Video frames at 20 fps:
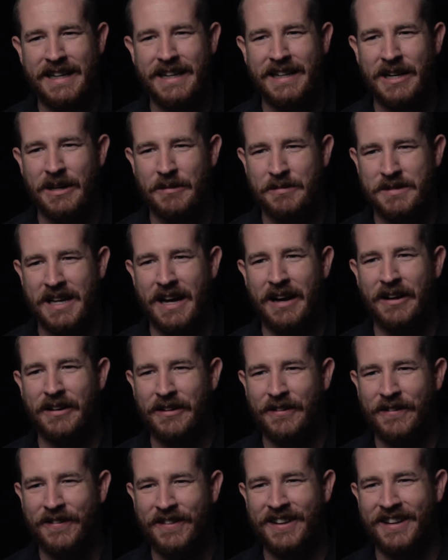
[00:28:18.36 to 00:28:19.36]
He comes out
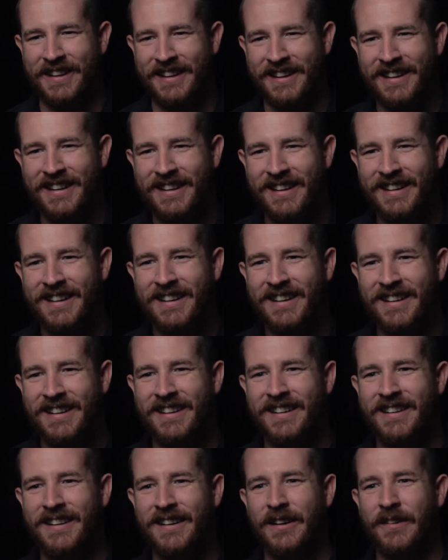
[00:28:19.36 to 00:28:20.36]
of the.
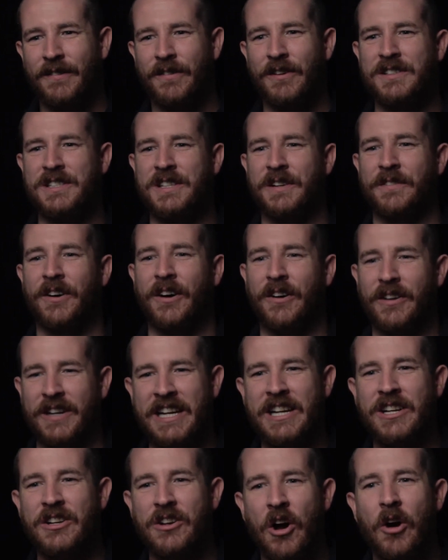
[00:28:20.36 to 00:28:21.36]
First of all,
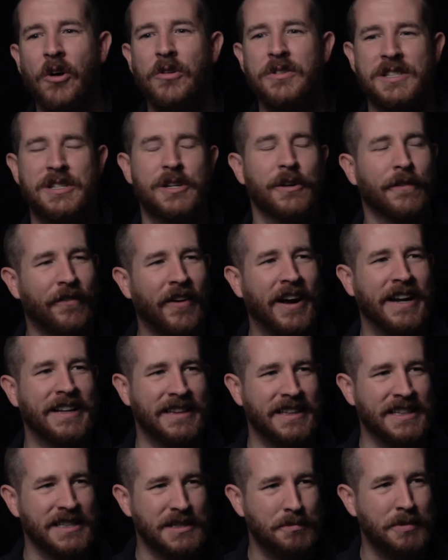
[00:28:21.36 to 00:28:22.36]
he knows to
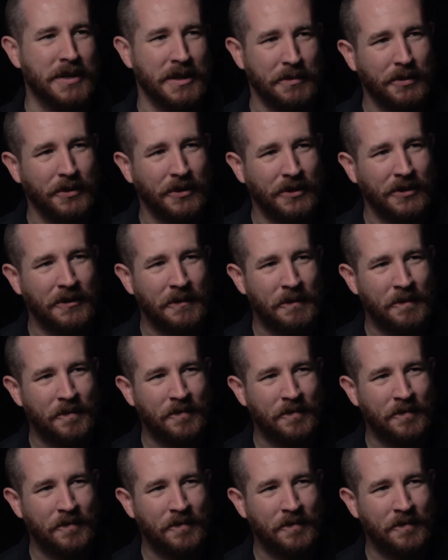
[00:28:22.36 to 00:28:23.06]
fight these people.